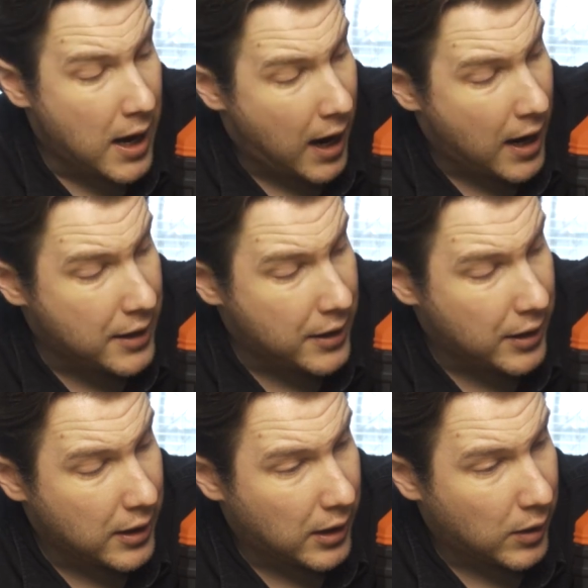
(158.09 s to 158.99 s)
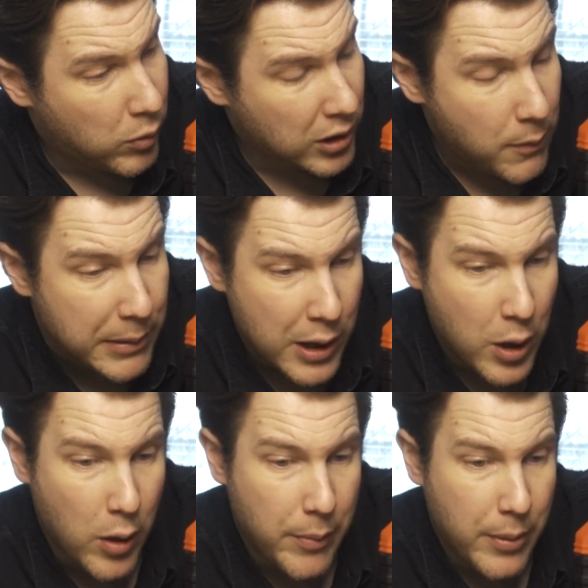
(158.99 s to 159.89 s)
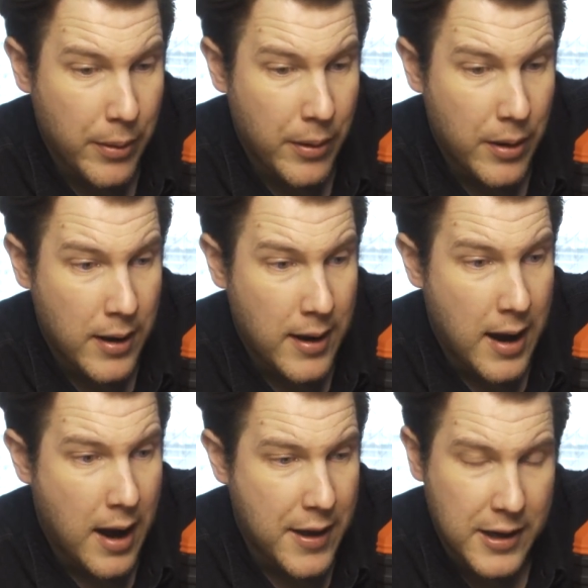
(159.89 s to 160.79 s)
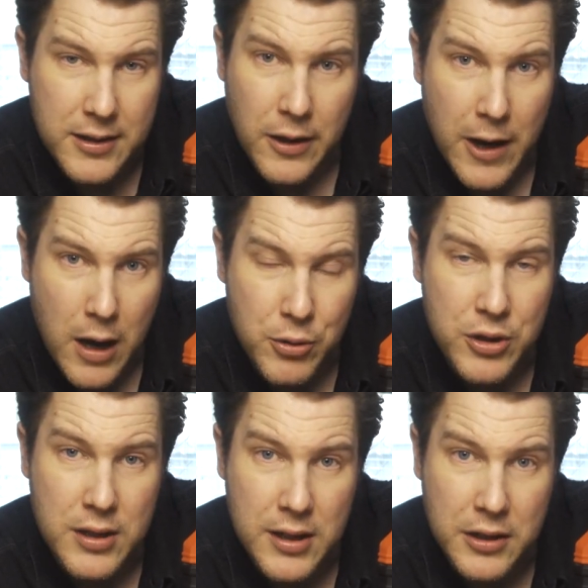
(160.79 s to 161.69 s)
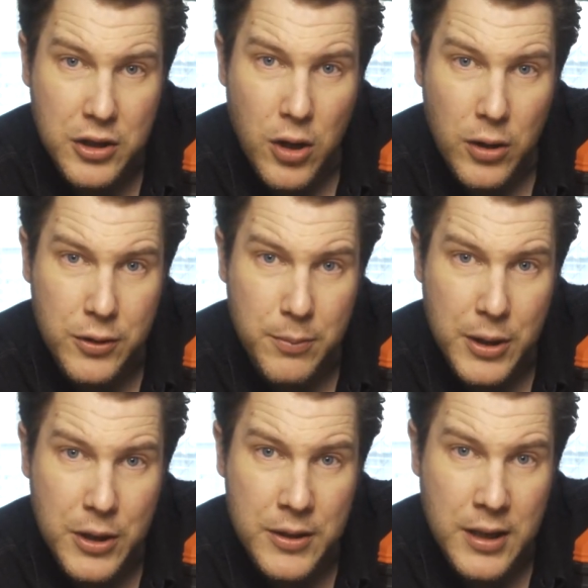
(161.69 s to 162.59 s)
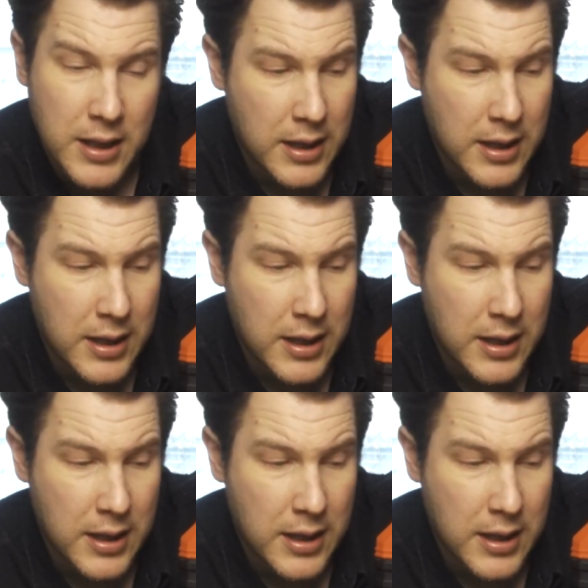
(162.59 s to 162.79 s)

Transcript: and we'll open it up and then I'll tell you how much this thing's cost, because